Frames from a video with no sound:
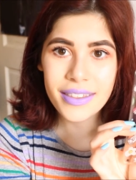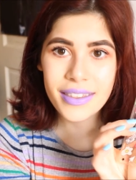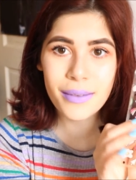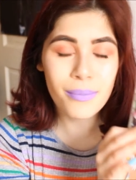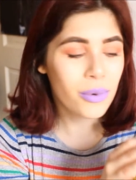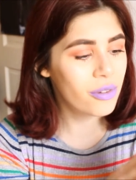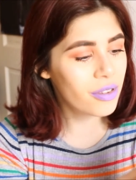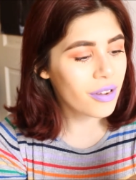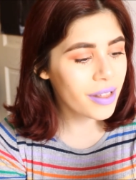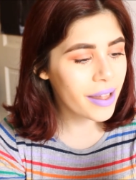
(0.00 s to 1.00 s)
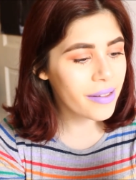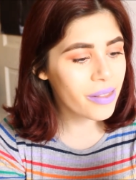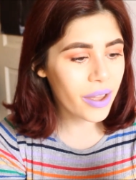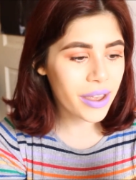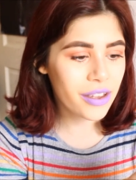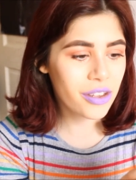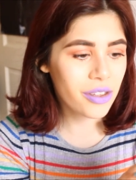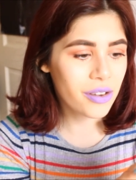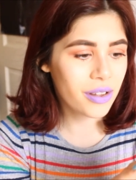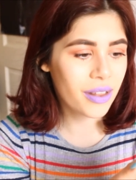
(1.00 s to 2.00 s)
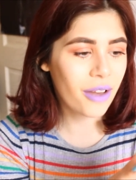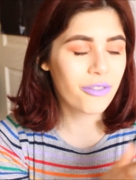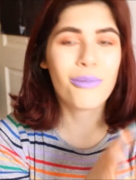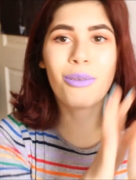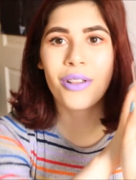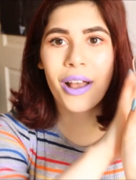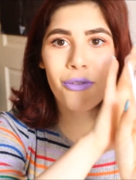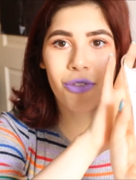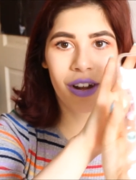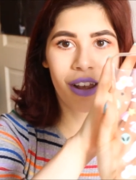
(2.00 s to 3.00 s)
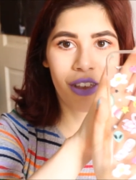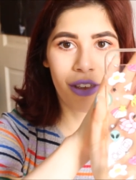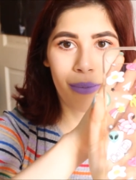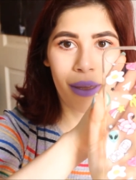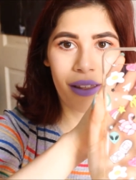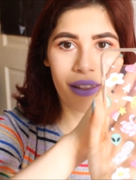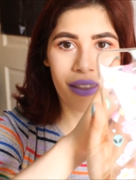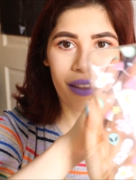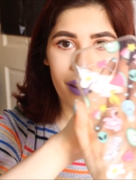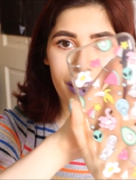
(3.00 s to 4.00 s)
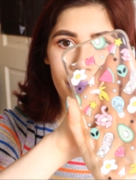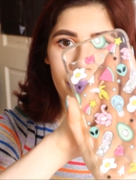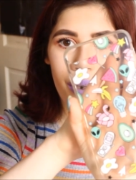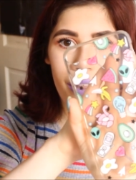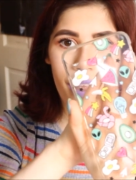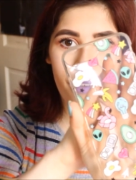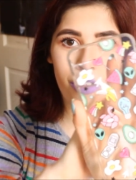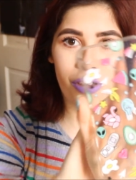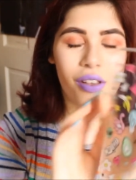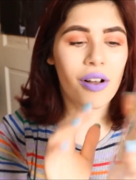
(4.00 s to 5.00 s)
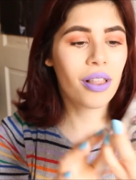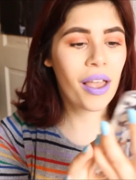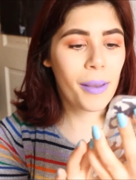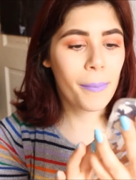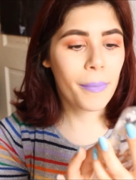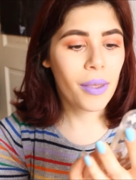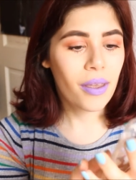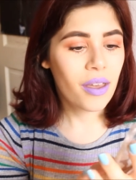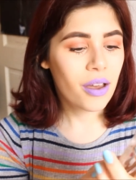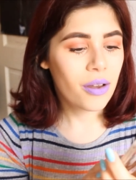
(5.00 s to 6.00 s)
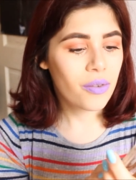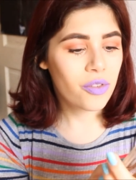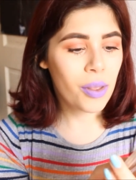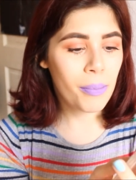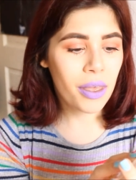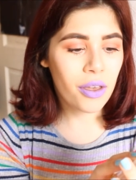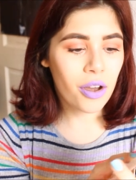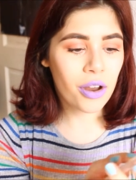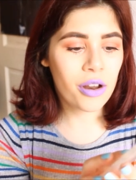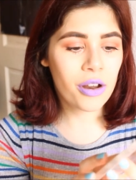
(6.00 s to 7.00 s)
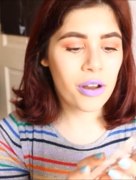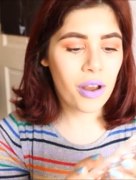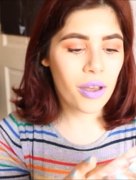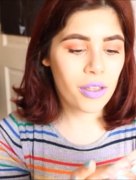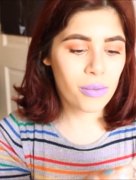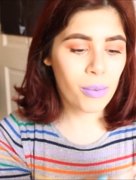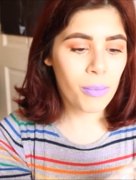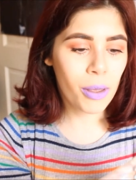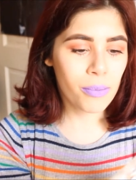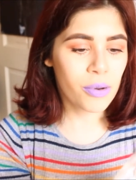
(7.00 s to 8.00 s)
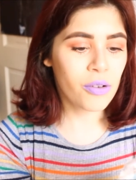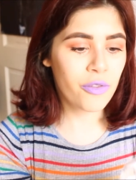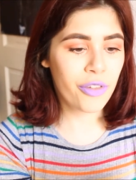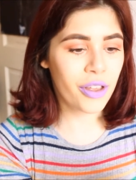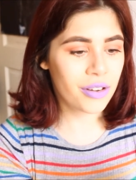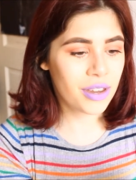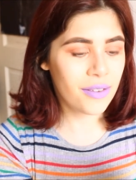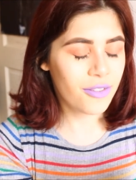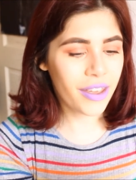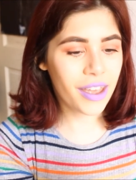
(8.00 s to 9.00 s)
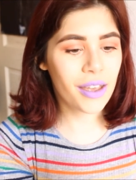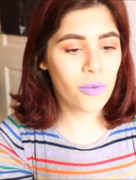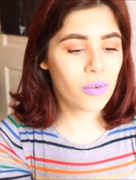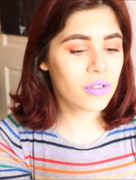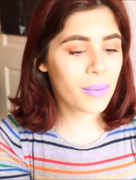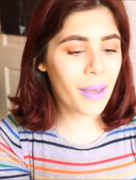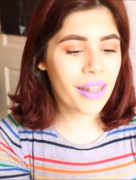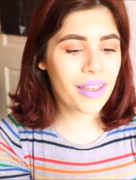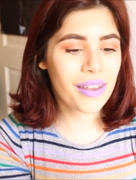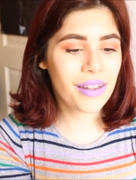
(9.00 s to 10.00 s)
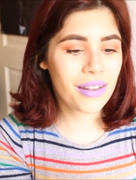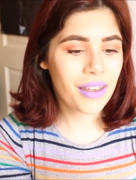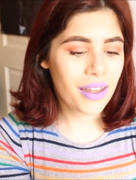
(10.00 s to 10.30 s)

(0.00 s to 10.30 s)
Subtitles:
symbols on. They look like you could have them on like really cute pins, but they've just got like flamingo, swimming pool floaty thing, watermelon,